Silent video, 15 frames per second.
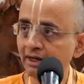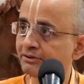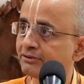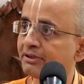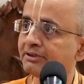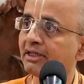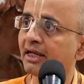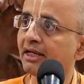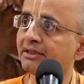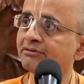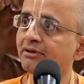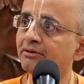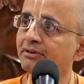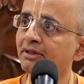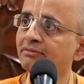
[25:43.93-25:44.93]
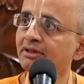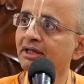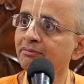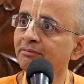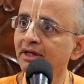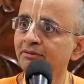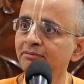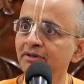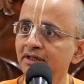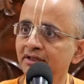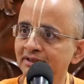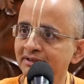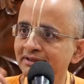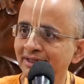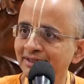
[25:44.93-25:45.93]
Also he is telling Sarvabhauma, bala
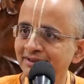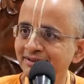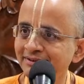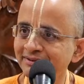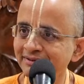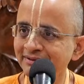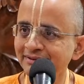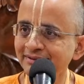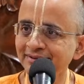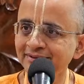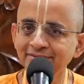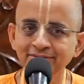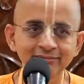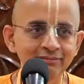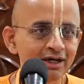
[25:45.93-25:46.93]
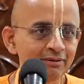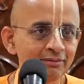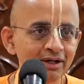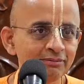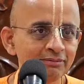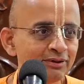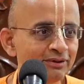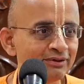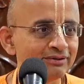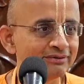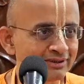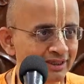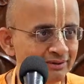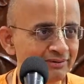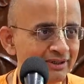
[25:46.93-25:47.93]
bala, he is saying, na? Bar bar
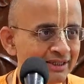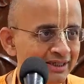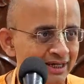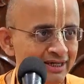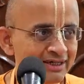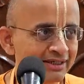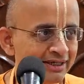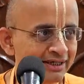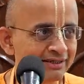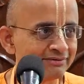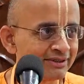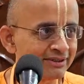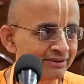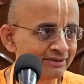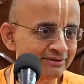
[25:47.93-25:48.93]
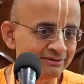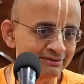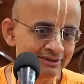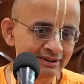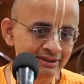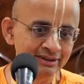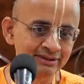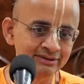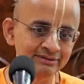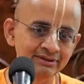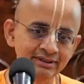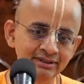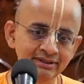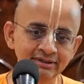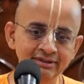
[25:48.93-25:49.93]
bolo, tell me again and again.
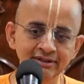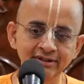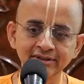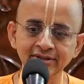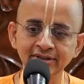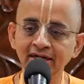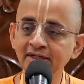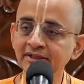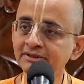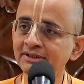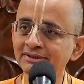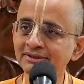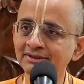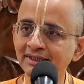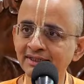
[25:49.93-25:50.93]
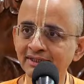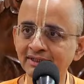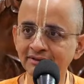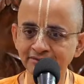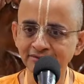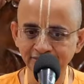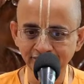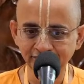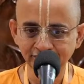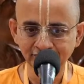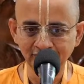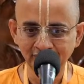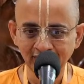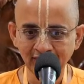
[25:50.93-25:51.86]
So he relishes hearing.